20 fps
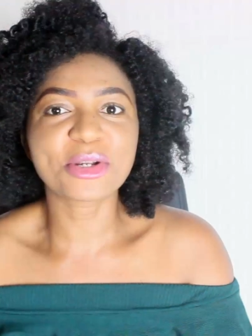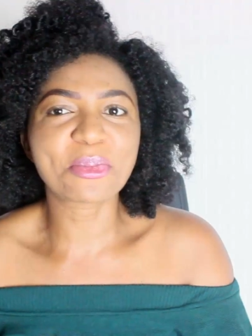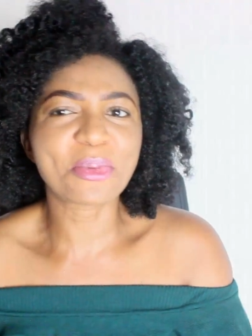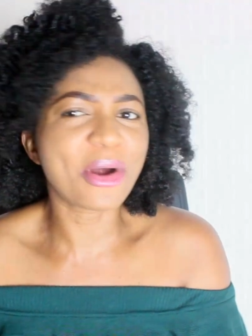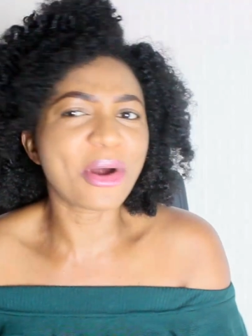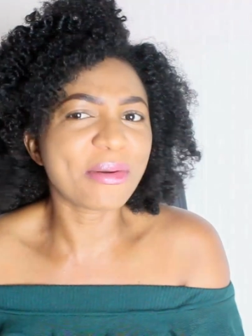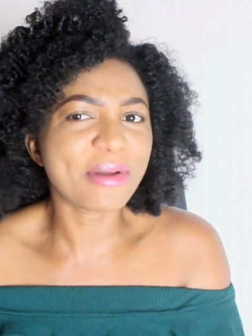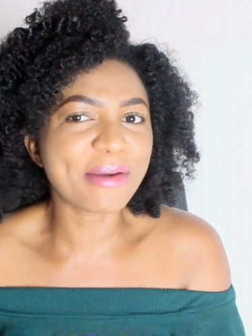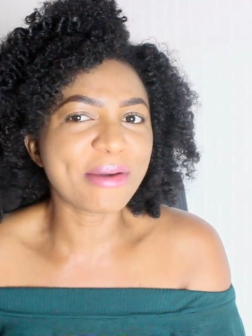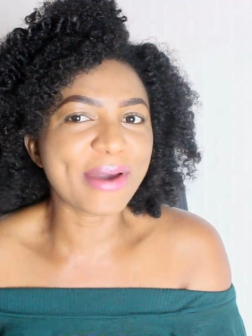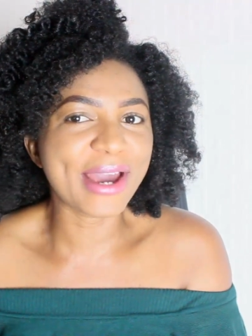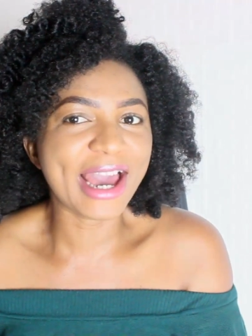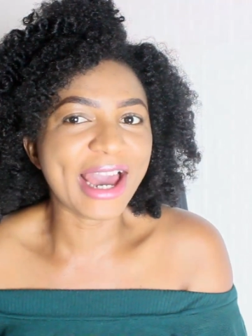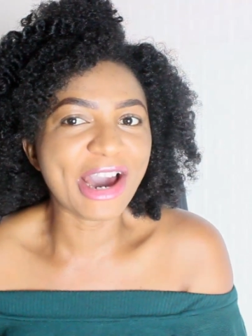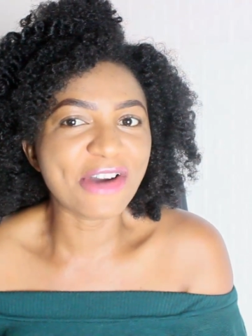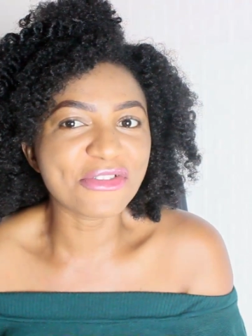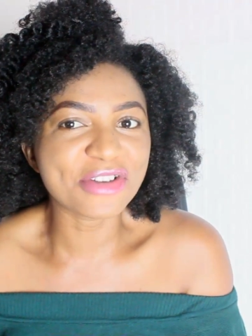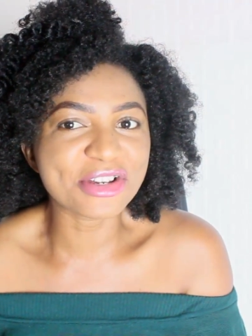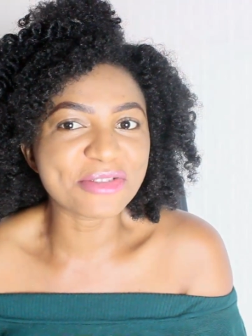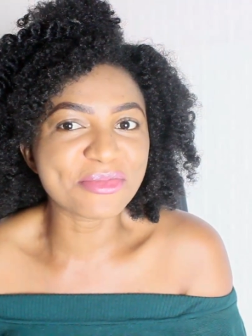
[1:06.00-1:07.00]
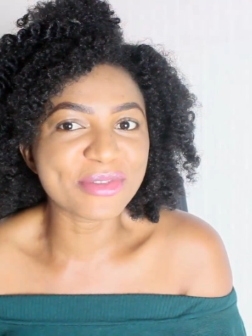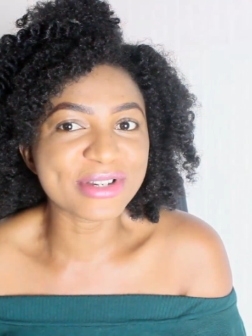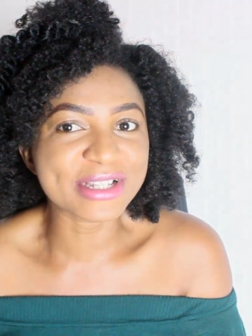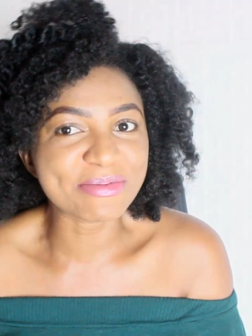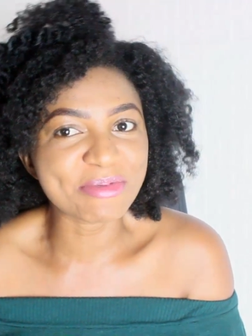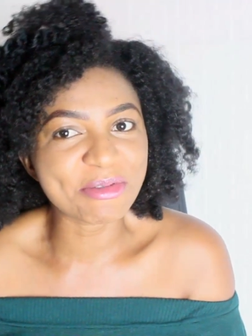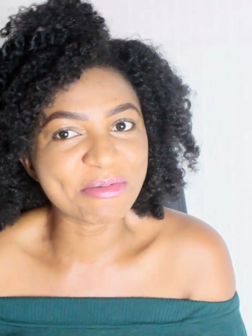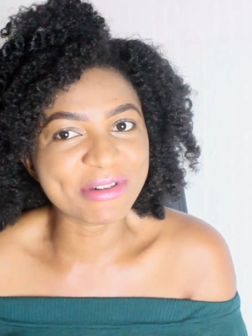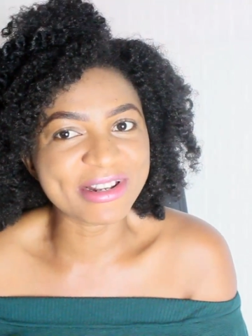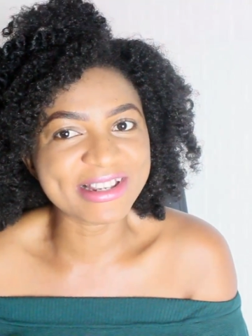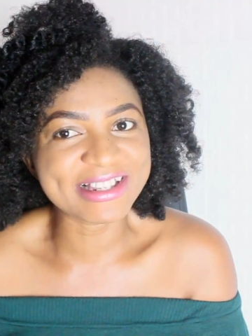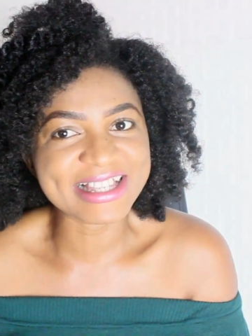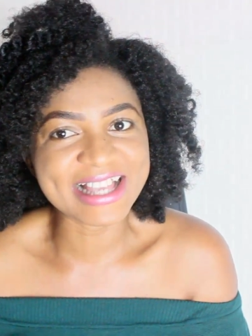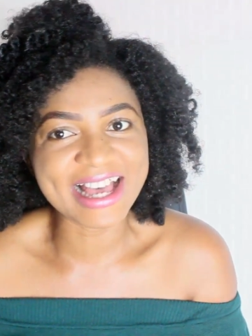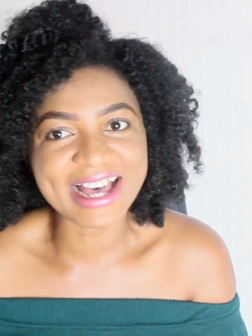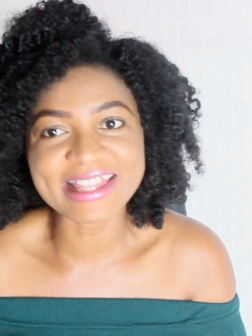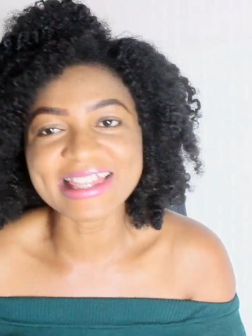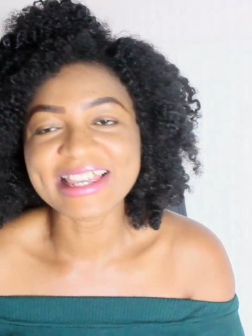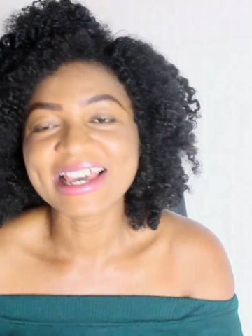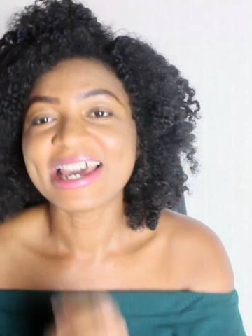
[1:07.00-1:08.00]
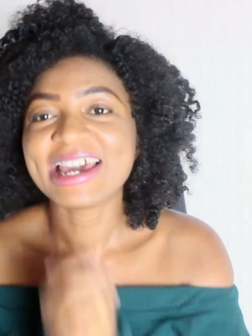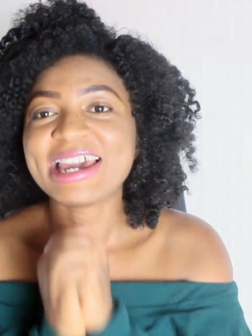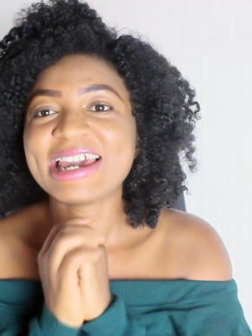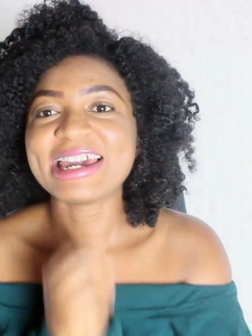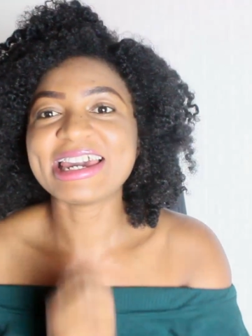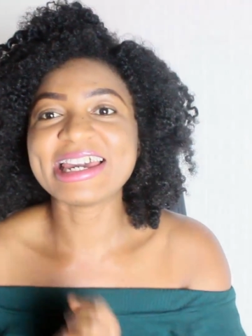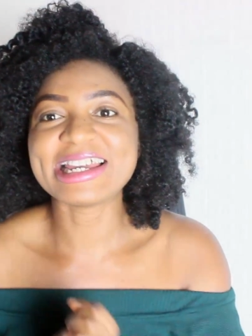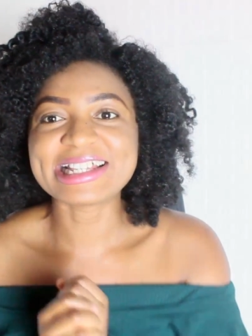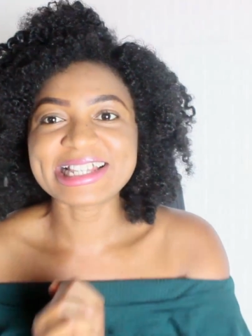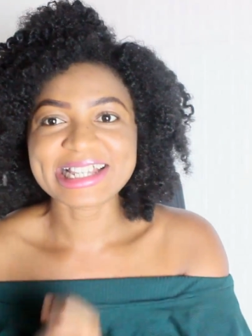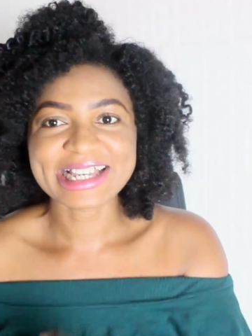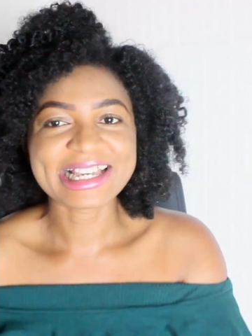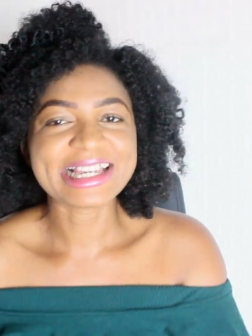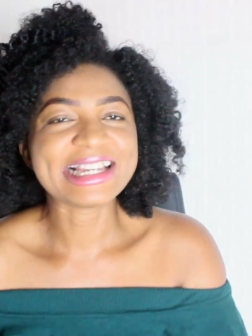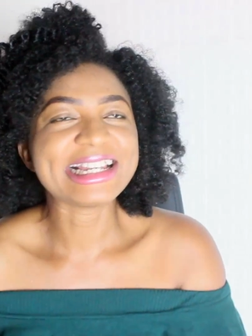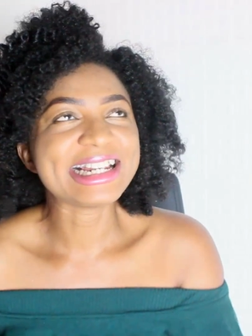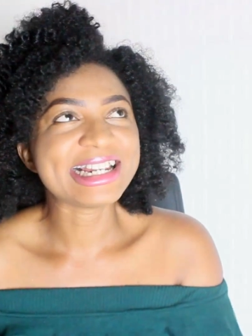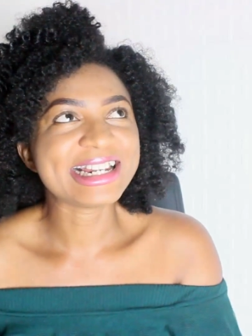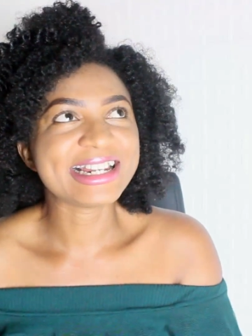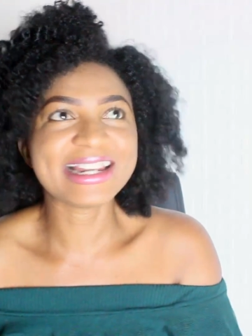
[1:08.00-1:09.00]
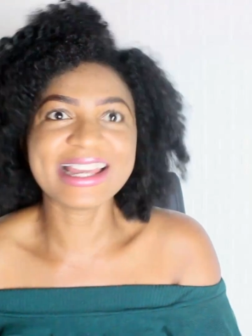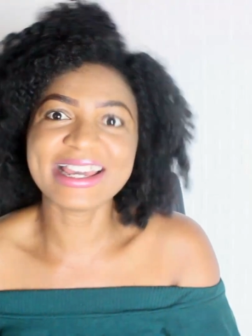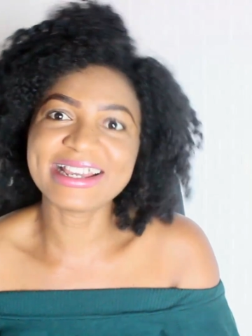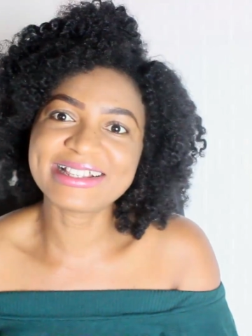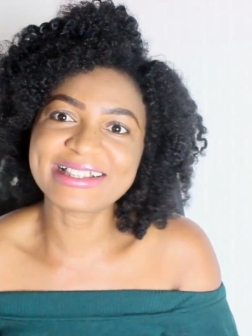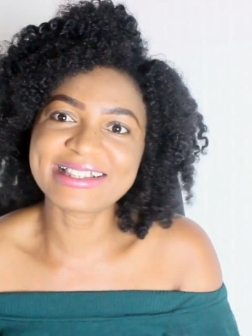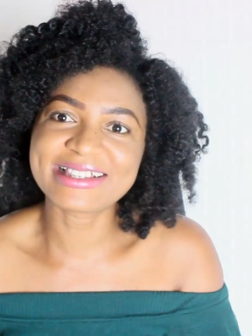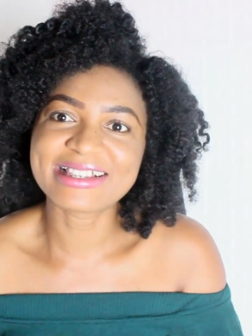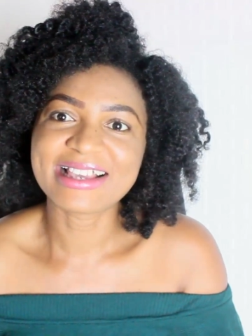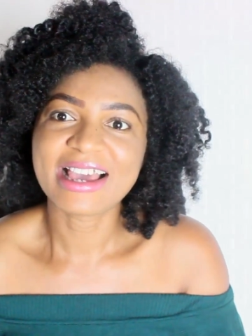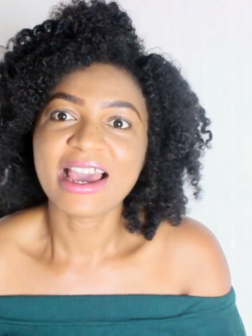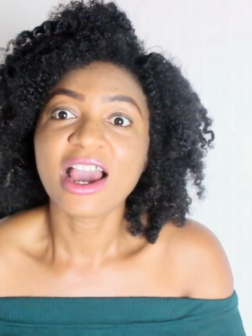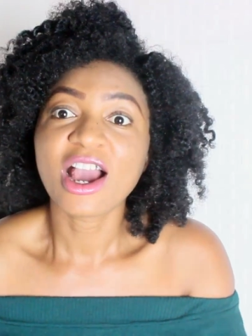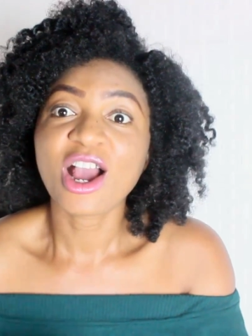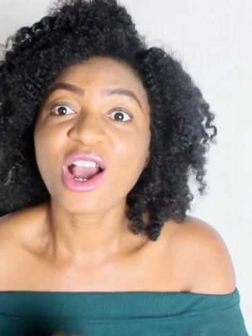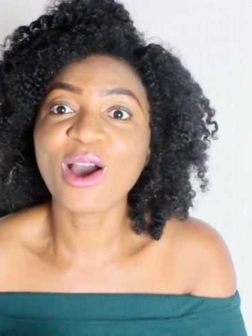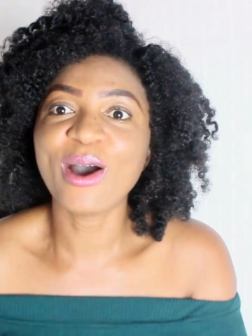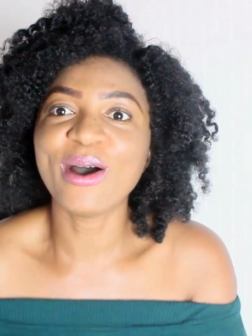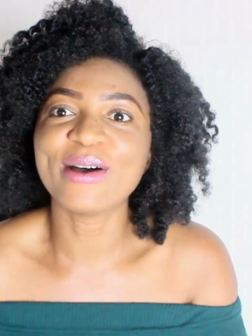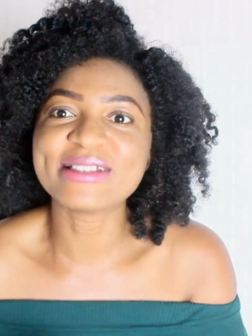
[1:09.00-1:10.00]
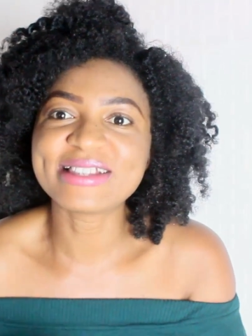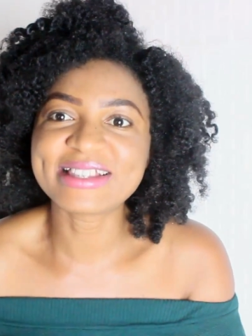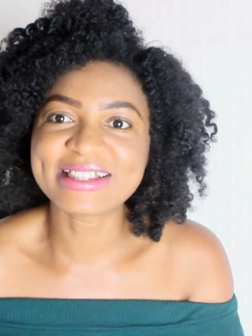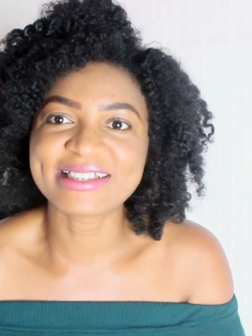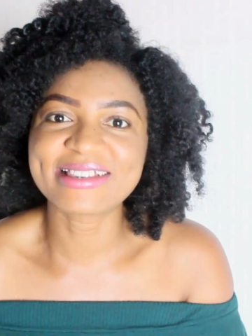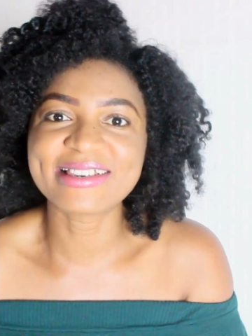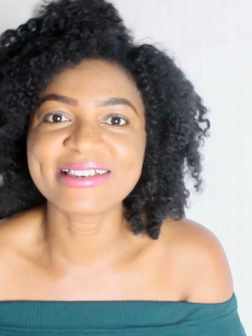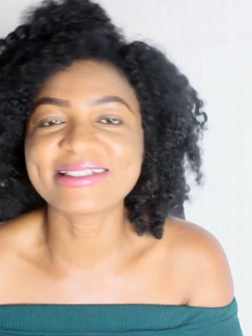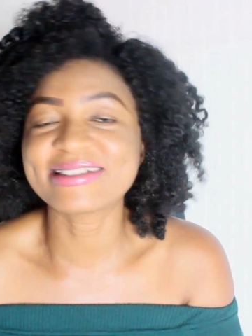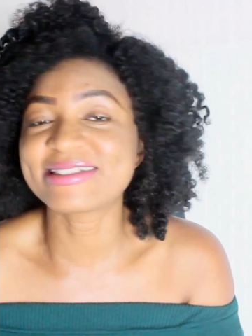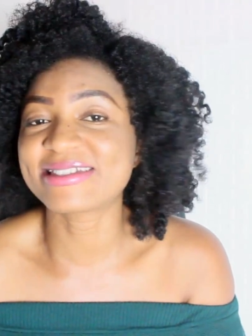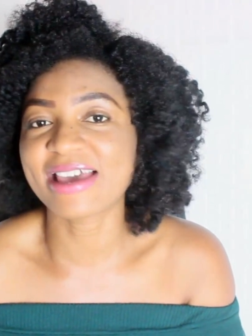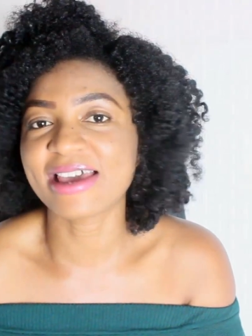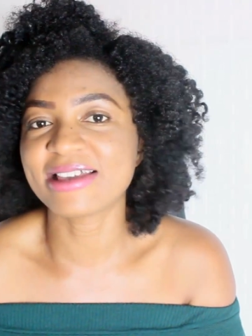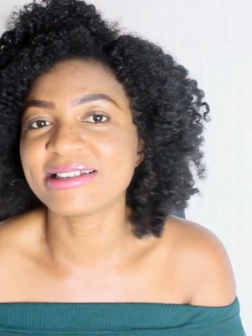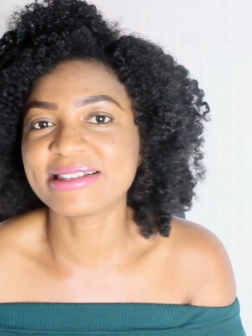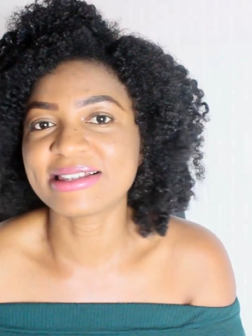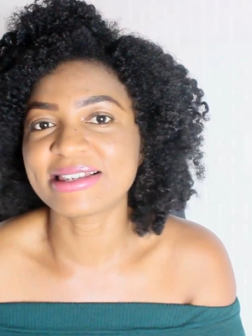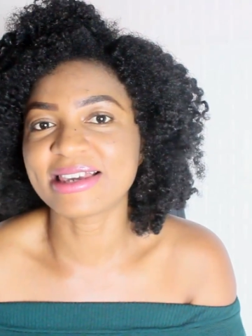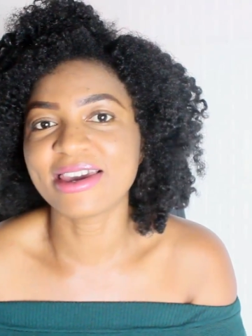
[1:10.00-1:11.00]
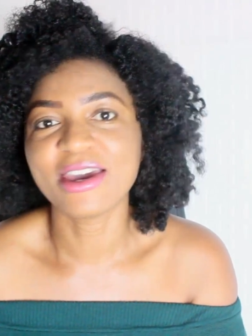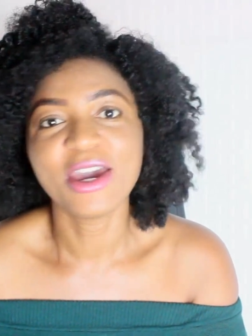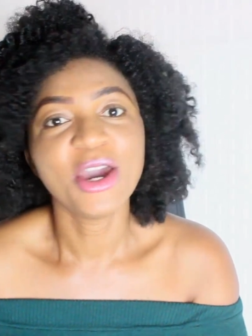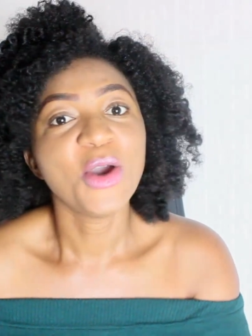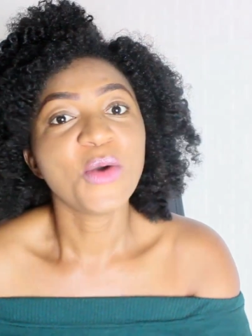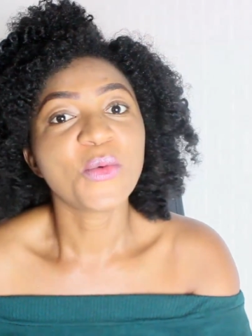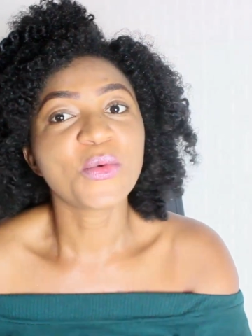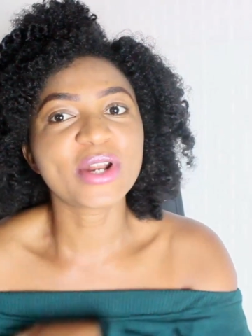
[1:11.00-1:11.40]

The problem I have with most people is that it needs consistency.